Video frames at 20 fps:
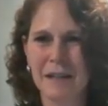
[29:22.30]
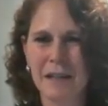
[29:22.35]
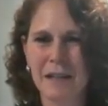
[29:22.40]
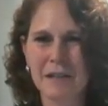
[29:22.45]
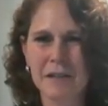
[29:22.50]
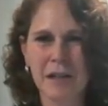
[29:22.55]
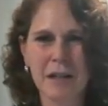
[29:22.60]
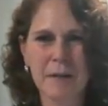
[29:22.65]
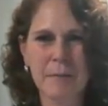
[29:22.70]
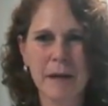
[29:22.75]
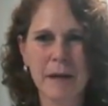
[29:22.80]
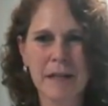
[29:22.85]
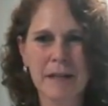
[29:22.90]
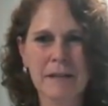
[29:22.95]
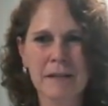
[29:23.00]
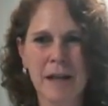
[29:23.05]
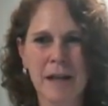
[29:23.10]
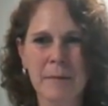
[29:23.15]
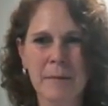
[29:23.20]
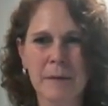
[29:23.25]
Let's talk about
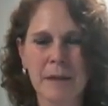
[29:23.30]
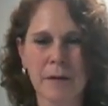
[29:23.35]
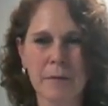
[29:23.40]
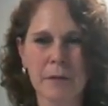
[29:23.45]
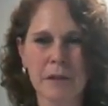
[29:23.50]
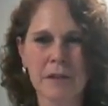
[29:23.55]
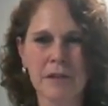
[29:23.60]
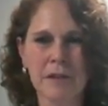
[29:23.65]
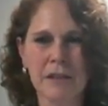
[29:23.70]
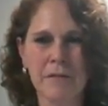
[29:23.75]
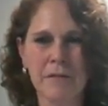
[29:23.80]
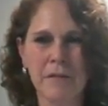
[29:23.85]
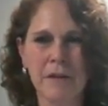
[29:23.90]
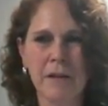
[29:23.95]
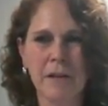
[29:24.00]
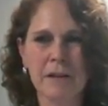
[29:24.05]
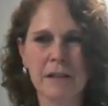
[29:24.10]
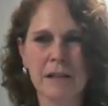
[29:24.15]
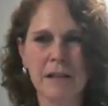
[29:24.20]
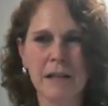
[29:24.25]
insomnia, which is
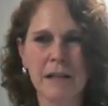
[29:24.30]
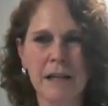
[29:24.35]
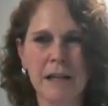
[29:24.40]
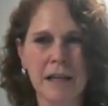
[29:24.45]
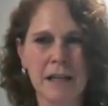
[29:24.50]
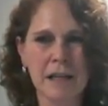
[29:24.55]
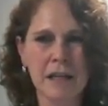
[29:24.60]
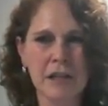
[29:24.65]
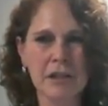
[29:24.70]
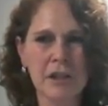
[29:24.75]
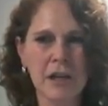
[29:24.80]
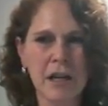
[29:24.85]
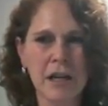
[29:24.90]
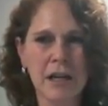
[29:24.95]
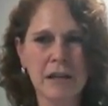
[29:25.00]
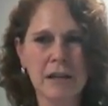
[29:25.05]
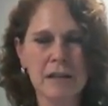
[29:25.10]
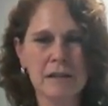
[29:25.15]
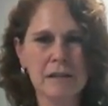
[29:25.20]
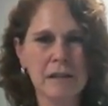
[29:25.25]
difficulty
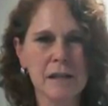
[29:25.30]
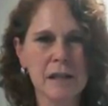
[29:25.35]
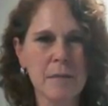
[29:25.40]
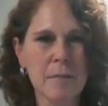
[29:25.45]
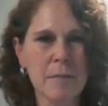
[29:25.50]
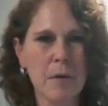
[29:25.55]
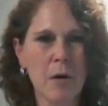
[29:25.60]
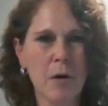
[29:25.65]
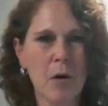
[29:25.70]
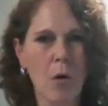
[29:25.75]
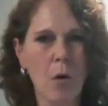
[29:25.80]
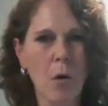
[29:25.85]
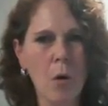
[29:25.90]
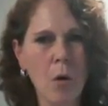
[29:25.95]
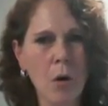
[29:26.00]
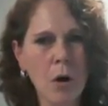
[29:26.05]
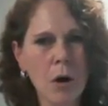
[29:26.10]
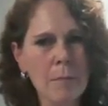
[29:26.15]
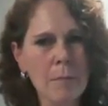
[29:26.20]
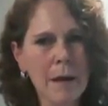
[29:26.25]
initiating sleep
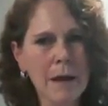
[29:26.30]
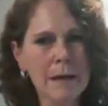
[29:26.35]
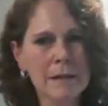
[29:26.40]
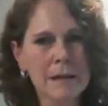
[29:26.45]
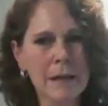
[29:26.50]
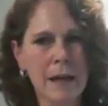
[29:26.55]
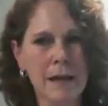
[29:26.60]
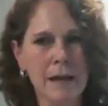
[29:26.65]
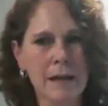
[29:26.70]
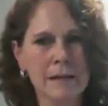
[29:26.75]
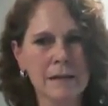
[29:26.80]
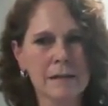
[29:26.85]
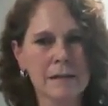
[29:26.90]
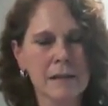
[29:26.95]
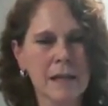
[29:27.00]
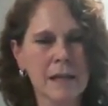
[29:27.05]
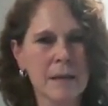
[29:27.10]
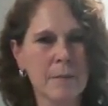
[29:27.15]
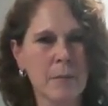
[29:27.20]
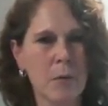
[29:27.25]
or maintaining
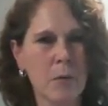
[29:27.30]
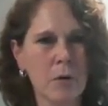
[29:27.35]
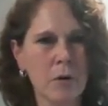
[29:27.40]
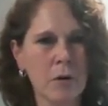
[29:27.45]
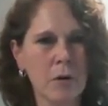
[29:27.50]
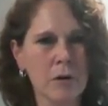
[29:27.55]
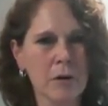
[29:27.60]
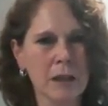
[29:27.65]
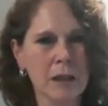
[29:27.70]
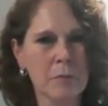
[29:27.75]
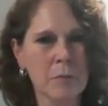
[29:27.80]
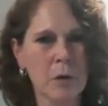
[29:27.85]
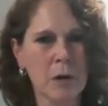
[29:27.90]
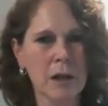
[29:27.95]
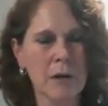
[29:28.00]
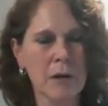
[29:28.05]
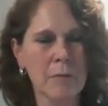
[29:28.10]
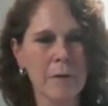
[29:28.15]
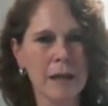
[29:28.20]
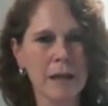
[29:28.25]
sleep or early
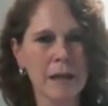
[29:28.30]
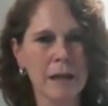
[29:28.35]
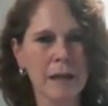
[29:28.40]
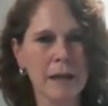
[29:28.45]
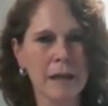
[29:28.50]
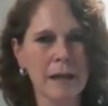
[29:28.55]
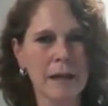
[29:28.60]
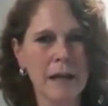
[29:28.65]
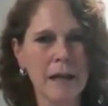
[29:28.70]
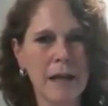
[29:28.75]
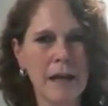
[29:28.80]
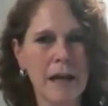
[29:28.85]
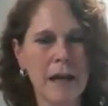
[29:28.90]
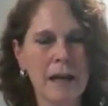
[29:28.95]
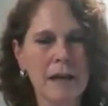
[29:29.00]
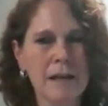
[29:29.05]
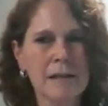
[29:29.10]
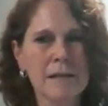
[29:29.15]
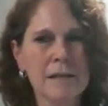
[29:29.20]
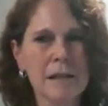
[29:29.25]
morning waking.
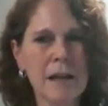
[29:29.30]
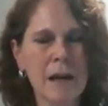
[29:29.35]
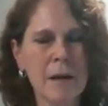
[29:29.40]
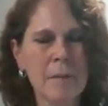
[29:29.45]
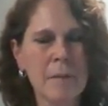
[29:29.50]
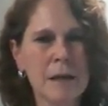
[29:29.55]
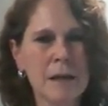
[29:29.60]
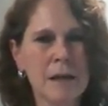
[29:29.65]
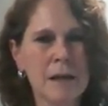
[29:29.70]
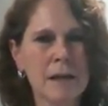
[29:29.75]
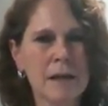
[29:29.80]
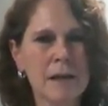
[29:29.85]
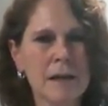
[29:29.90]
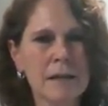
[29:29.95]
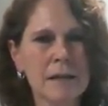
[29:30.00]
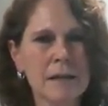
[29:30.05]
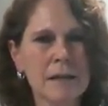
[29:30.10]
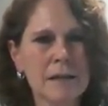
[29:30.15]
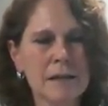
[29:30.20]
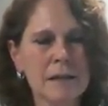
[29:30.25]
And insomnia
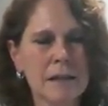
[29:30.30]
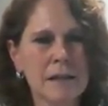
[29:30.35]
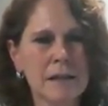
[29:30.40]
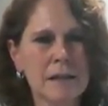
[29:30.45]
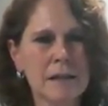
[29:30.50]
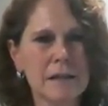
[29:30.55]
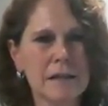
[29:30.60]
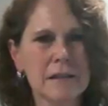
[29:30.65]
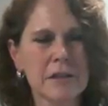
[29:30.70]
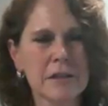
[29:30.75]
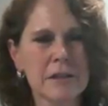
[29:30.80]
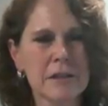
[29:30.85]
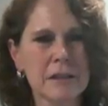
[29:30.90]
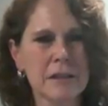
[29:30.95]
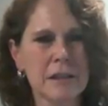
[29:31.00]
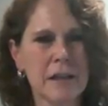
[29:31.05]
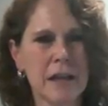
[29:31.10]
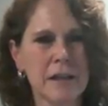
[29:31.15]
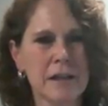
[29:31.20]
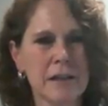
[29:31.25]
isn't just a
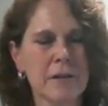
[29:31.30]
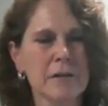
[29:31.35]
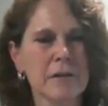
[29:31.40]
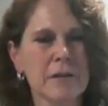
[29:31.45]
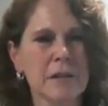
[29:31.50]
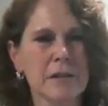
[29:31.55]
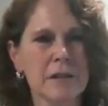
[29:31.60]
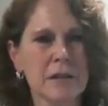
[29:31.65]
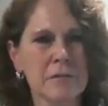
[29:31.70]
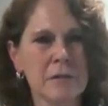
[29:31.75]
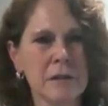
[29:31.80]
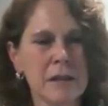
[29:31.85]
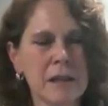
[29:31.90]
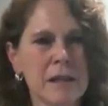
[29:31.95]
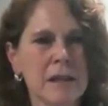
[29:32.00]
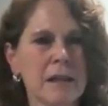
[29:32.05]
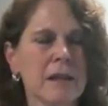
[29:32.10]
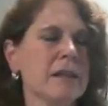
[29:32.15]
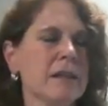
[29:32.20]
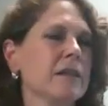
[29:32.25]
diagnosis. It's really
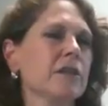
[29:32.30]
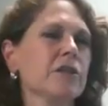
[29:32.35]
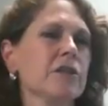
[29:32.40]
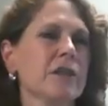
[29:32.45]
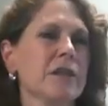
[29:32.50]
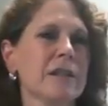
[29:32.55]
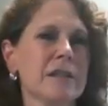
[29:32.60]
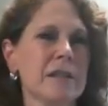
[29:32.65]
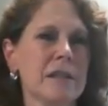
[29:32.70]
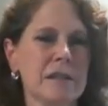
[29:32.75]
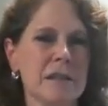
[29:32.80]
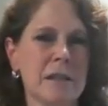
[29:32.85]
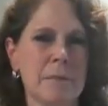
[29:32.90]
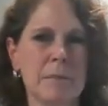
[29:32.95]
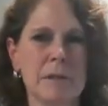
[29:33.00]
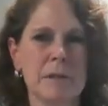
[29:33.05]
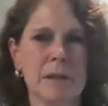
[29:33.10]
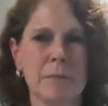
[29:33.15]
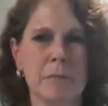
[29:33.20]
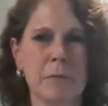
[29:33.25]
a condition. It's a
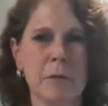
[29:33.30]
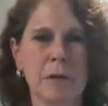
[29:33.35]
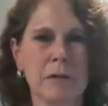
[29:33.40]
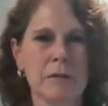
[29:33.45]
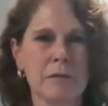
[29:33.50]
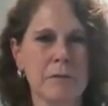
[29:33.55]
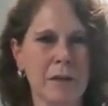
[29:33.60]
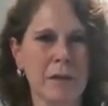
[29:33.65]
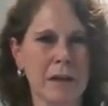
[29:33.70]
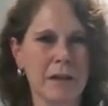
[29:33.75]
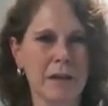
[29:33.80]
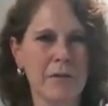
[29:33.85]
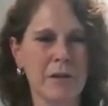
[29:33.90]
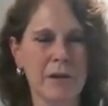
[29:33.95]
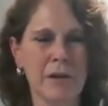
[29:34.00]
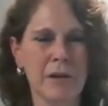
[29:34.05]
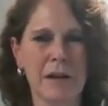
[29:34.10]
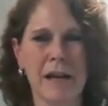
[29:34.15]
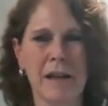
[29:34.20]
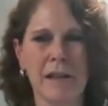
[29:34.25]
symptom. We'll give
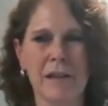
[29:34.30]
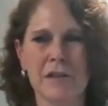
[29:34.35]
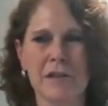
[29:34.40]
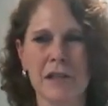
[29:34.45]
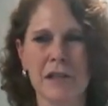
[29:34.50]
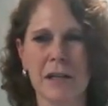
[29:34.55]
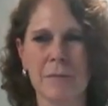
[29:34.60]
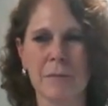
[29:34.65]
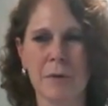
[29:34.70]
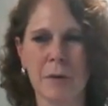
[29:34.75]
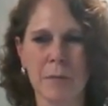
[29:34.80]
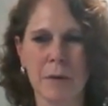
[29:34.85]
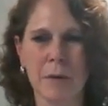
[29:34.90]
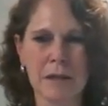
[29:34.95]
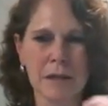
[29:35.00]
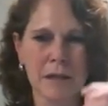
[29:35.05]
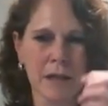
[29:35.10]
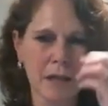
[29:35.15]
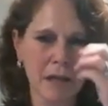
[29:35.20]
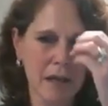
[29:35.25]
you an analogy in a
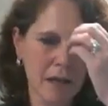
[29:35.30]
moment.